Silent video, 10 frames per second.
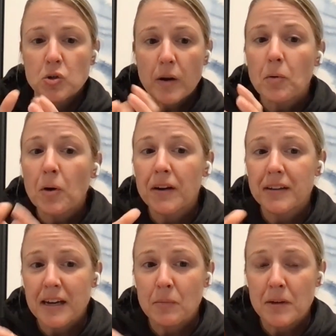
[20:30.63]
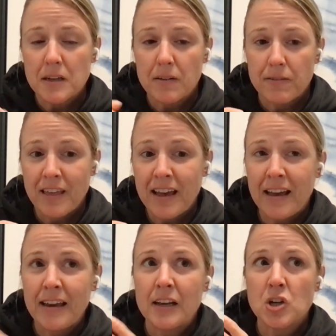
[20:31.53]
So I broke it down based off of
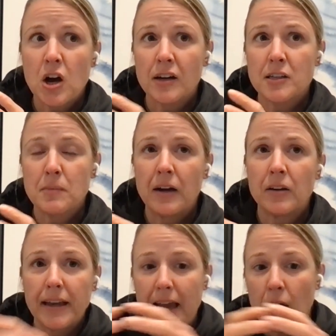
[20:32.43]
that and talked about